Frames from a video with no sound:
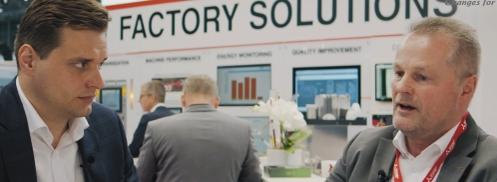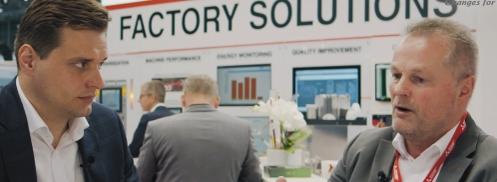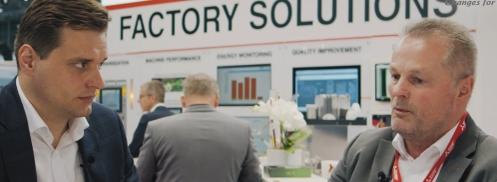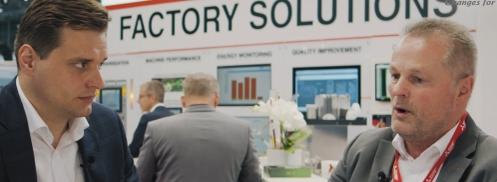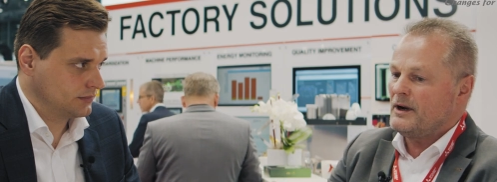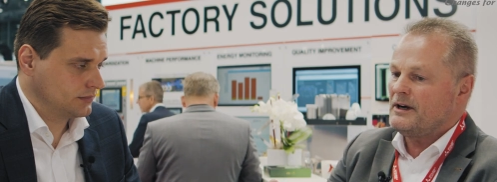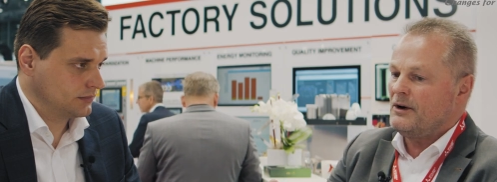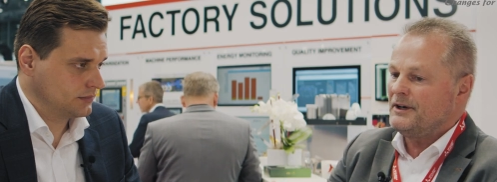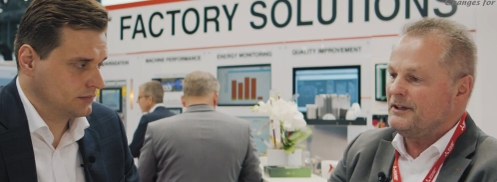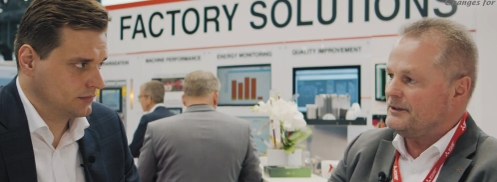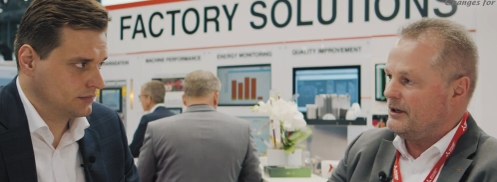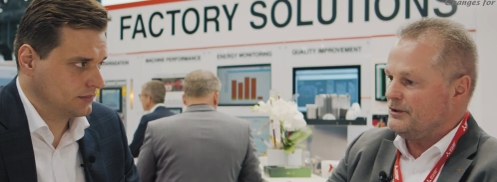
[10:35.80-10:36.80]
Speaker 1: work out,
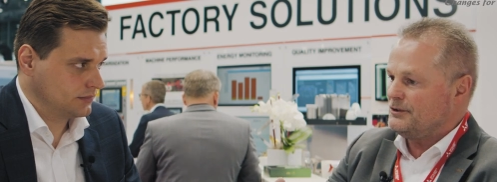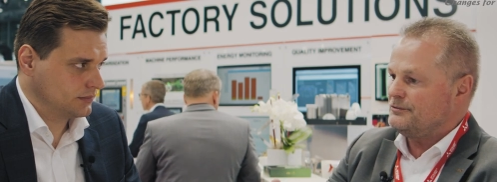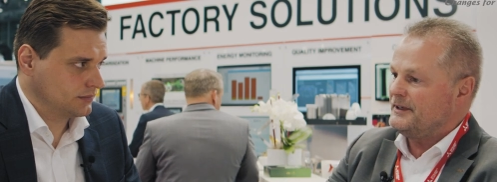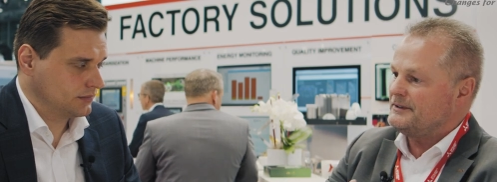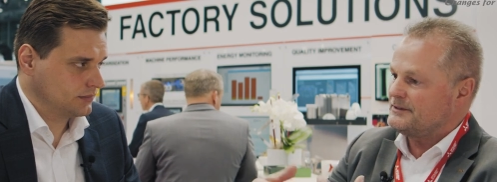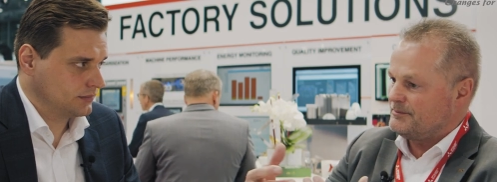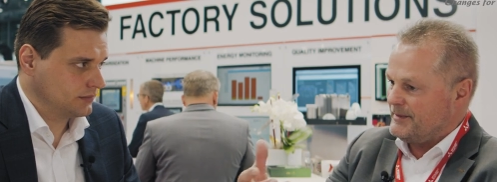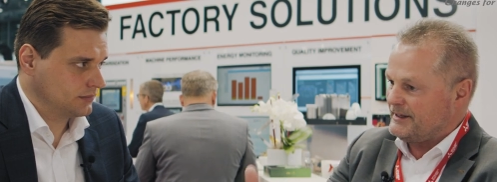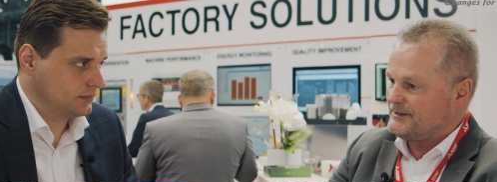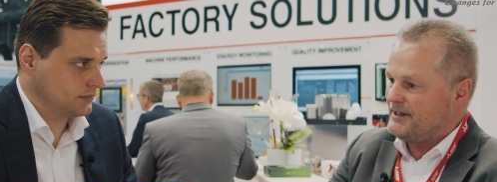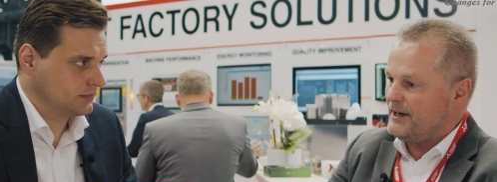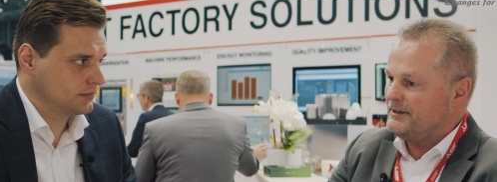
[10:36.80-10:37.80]
it, out of it, make
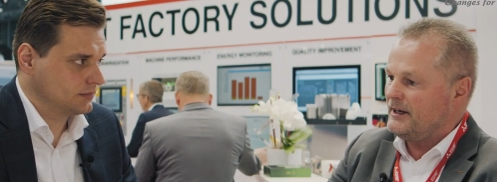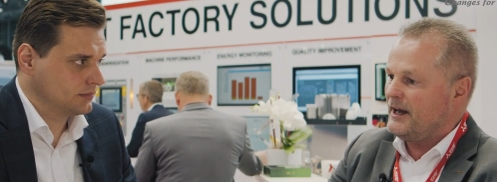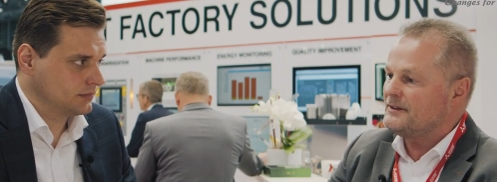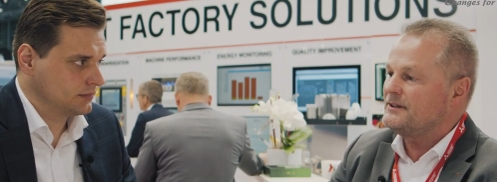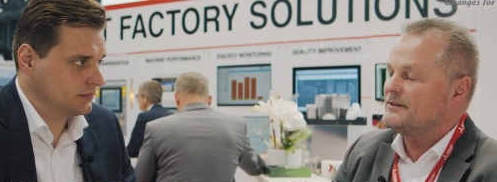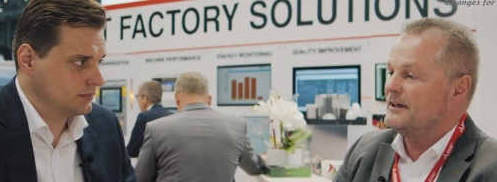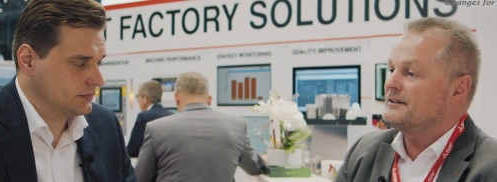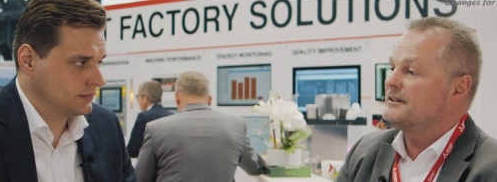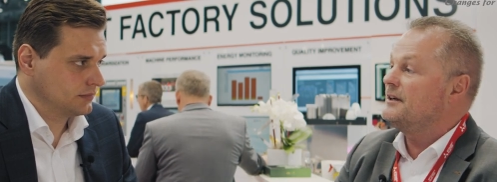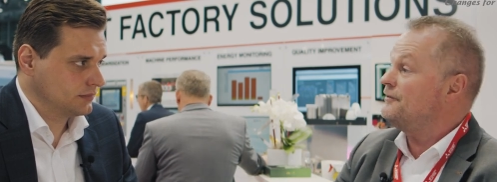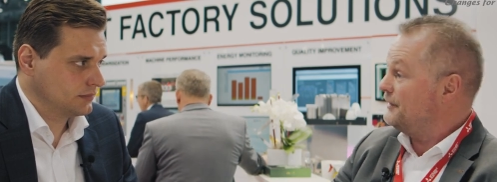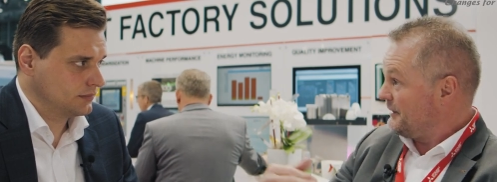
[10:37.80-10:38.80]
the analysis, and
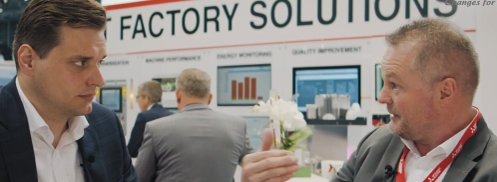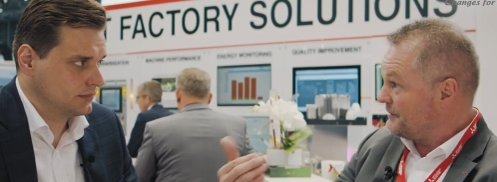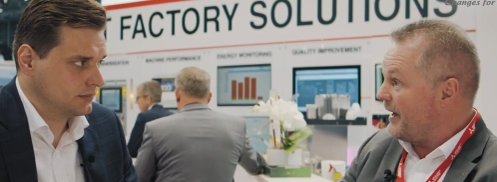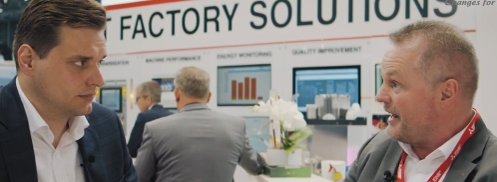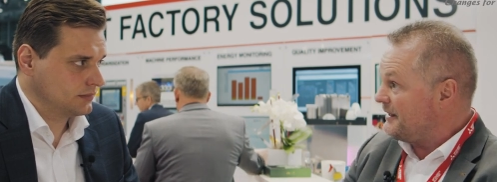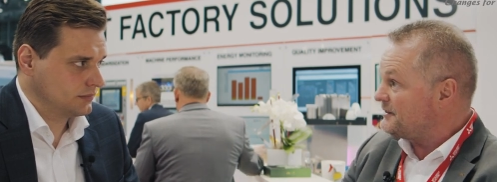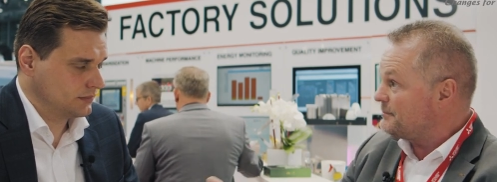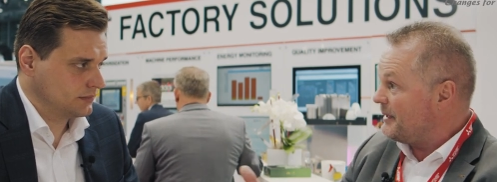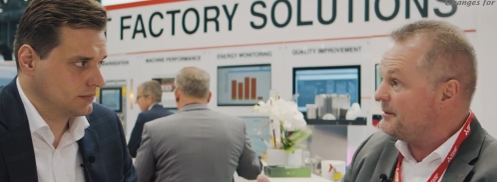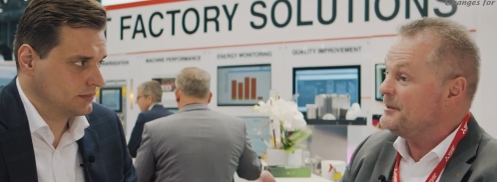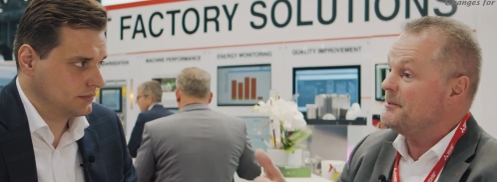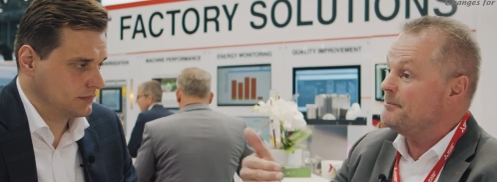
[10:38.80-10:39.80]
give an advice
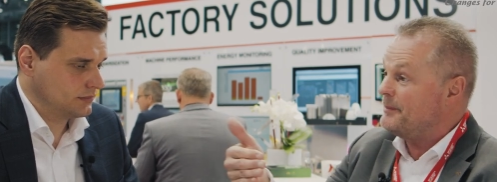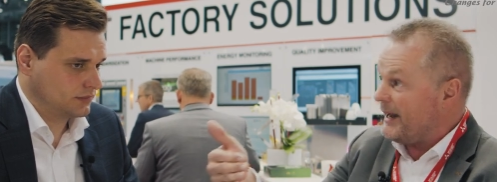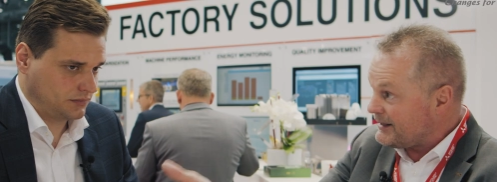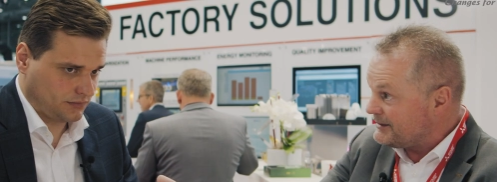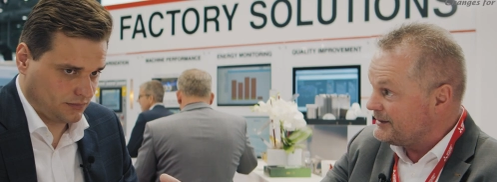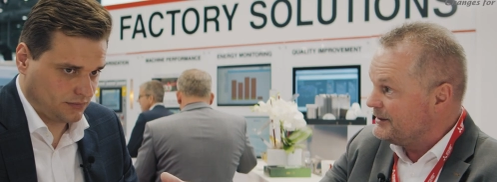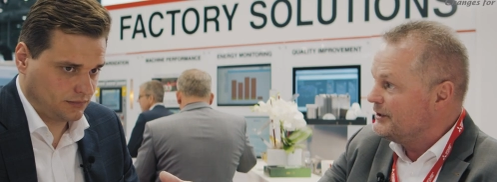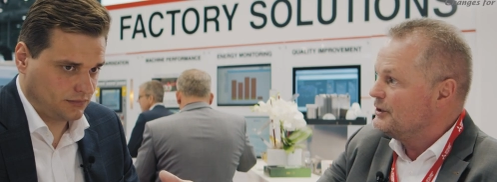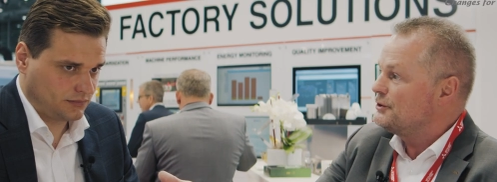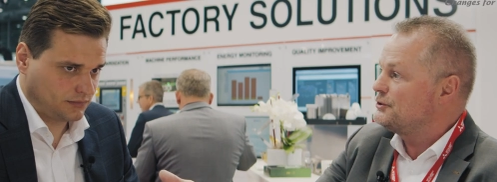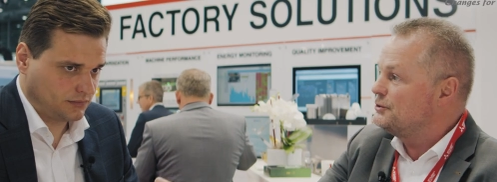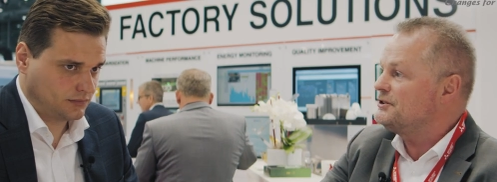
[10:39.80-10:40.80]
maybe back
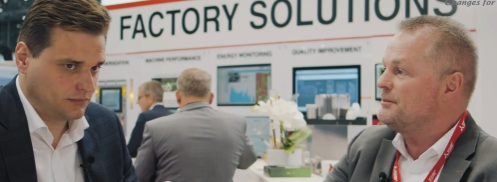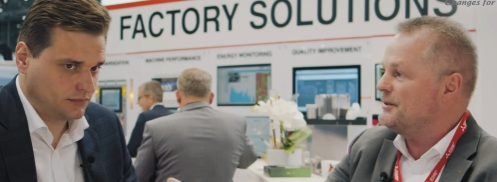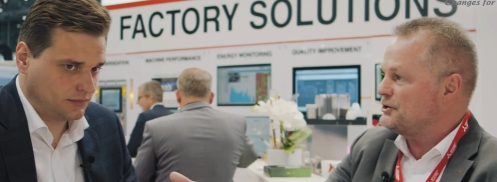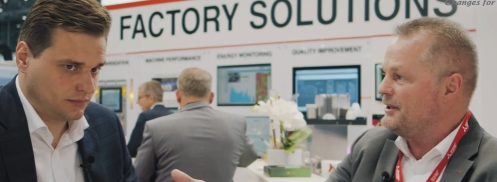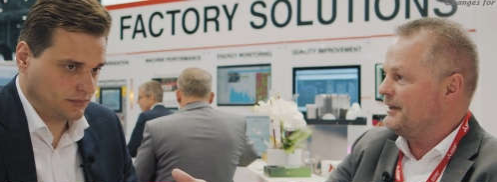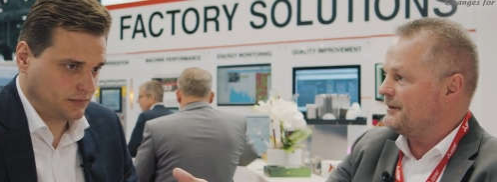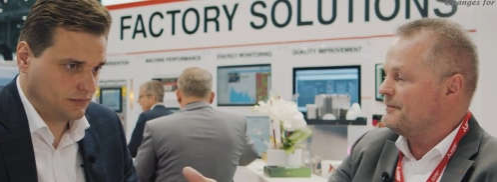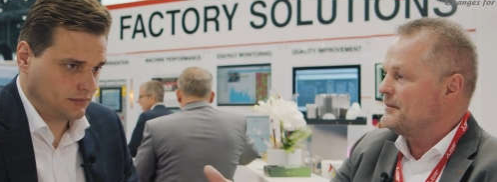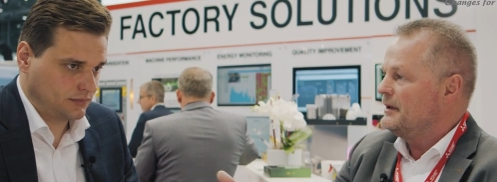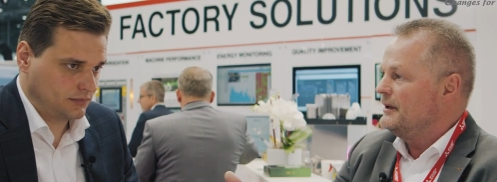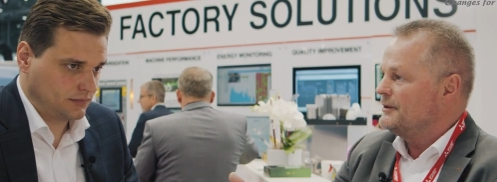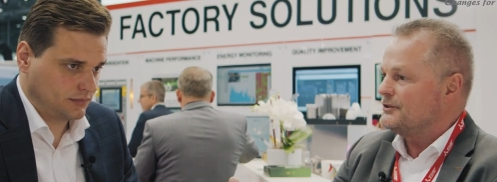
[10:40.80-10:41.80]
to the machine.
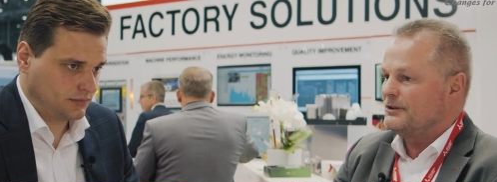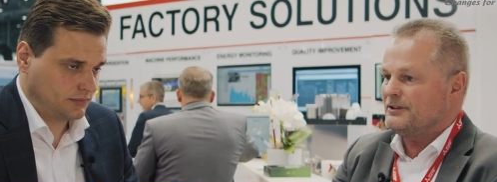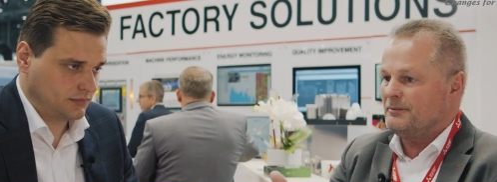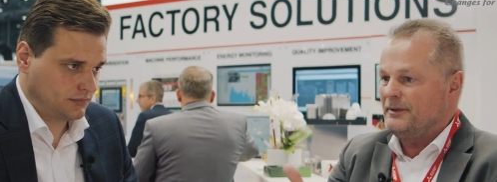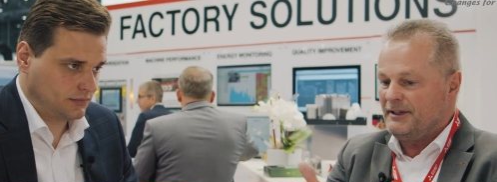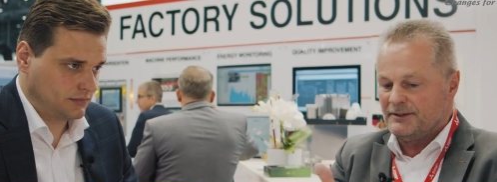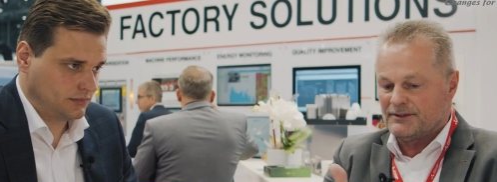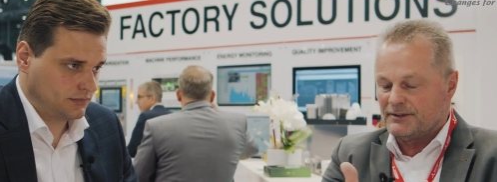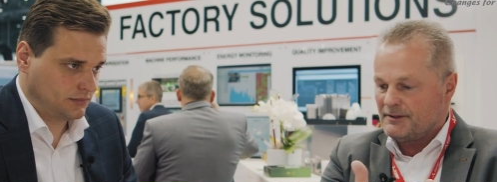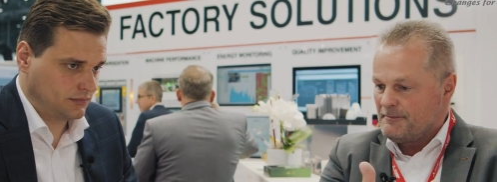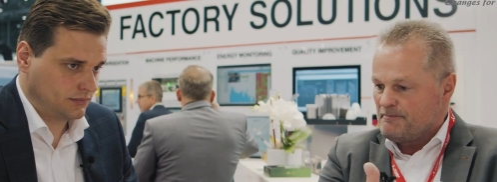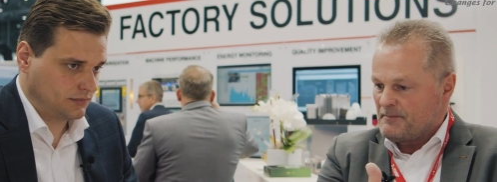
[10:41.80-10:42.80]
So that
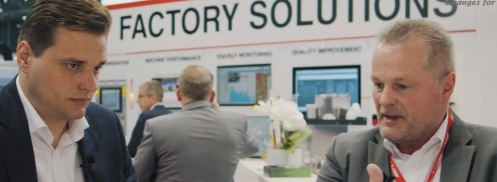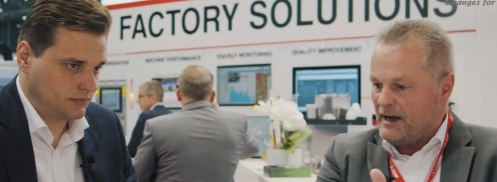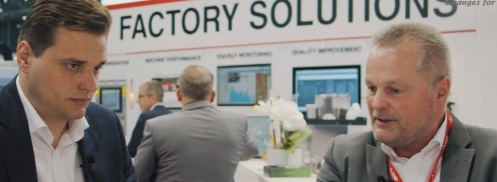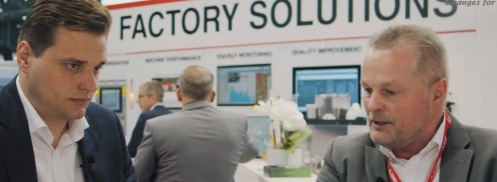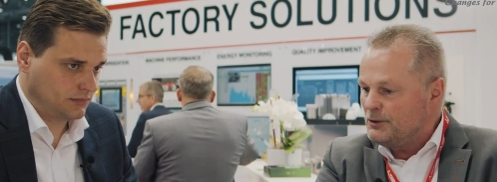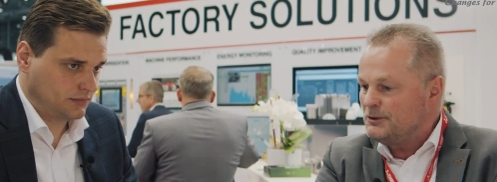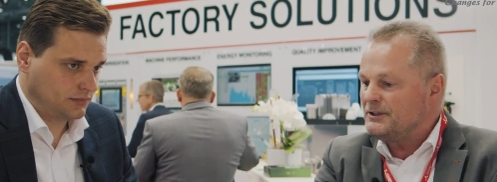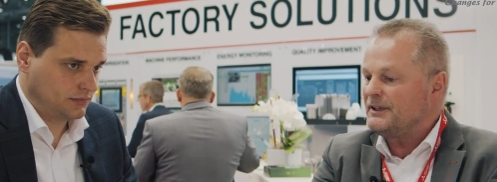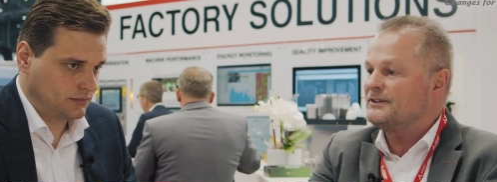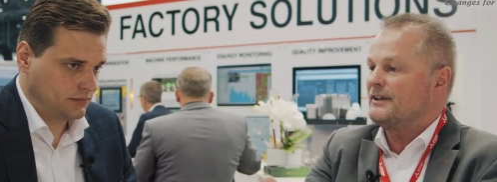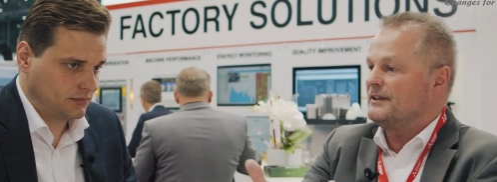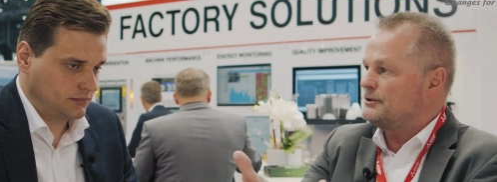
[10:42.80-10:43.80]
means
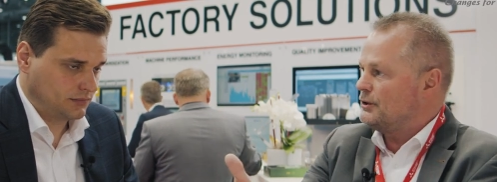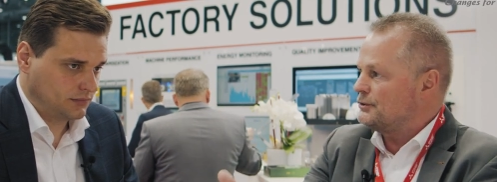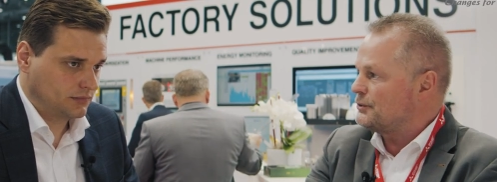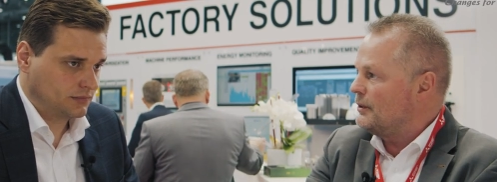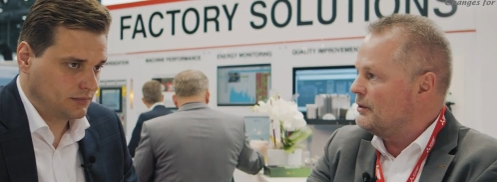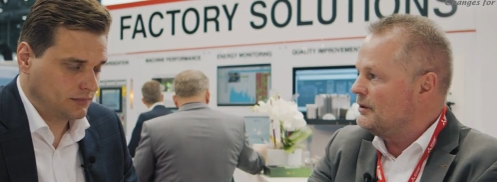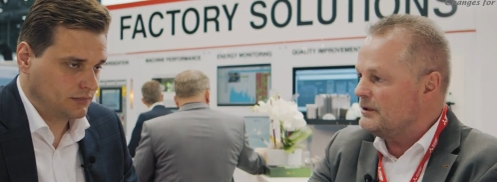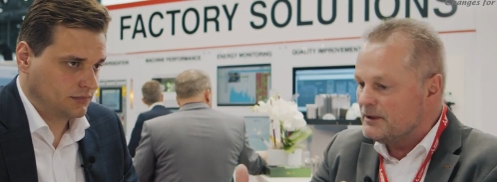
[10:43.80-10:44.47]
analytics and control